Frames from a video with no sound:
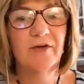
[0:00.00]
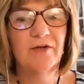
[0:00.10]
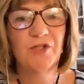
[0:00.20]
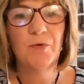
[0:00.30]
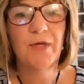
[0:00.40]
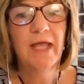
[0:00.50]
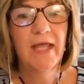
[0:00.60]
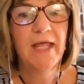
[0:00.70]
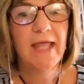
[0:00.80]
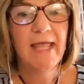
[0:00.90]
so
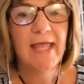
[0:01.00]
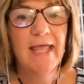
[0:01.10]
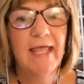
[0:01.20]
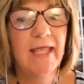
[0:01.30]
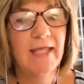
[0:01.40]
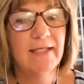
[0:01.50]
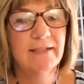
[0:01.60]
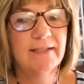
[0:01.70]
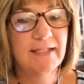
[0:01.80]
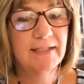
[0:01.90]
is
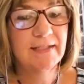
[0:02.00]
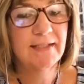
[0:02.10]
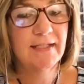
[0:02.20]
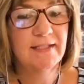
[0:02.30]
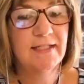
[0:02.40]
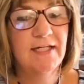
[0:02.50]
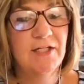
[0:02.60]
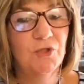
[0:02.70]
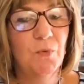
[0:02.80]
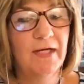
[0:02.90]

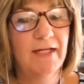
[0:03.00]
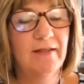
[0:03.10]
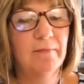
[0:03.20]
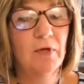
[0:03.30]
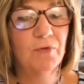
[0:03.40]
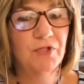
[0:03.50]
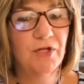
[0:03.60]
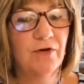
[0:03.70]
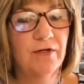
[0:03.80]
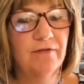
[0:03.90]
61620 the most
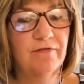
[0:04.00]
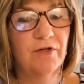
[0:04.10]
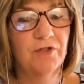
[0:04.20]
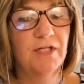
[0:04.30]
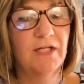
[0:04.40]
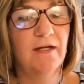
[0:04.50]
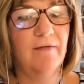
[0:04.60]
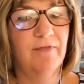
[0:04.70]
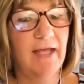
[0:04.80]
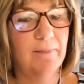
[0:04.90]
current version
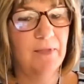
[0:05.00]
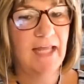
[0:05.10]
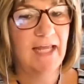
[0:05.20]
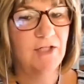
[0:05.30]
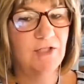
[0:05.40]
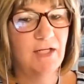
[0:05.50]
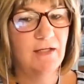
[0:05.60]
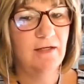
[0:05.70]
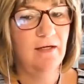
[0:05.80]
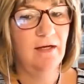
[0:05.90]
of the
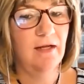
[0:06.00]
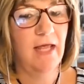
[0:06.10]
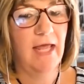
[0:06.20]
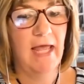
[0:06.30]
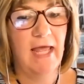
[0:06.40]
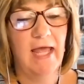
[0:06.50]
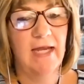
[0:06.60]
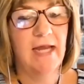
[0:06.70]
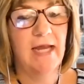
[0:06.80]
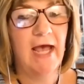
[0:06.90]
application?
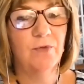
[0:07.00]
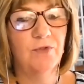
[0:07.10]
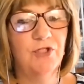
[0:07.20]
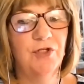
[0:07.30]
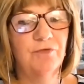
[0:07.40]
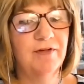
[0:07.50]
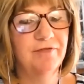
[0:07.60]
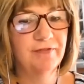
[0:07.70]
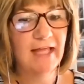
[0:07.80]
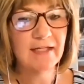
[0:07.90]
And how do you
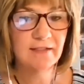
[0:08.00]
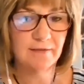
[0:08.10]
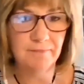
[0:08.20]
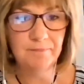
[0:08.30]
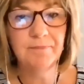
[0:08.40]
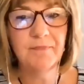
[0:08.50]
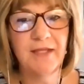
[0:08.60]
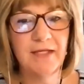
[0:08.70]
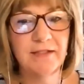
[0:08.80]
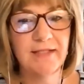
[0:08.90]
reflect
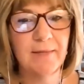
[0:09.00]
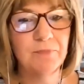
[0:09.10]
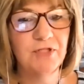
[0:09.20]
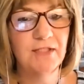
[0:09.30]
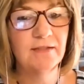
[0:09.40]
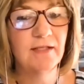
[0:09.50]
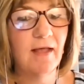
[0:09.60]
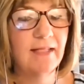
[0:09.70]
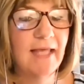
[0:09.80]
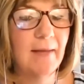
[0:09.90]
the exemptions
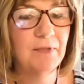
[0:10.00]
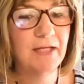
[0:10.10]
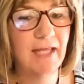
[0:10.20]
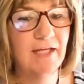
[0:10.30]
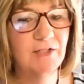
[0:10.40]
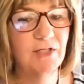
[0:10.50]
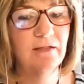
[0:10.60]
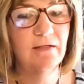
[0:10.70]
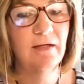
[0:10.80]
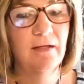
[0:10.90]
on the
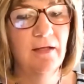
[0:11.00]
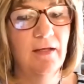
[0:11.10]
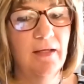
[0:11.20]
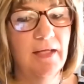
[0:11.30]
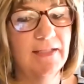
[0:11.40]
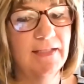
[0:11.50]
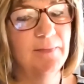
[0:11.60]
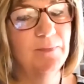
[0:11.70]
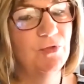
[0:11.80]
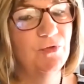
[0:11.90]
application? It
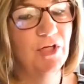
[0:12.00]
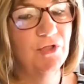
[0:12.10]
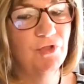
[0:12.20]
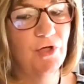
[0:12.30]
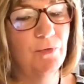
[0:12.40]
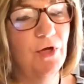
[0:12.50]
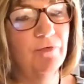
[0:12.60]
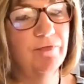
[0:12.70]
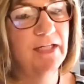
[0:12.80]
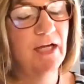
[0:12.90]
seems you just show no
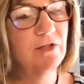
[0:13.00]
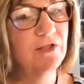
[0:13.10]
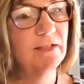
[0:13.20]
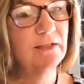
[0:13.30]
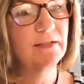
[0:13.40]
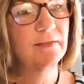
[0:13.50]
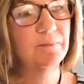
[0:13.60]
reductions.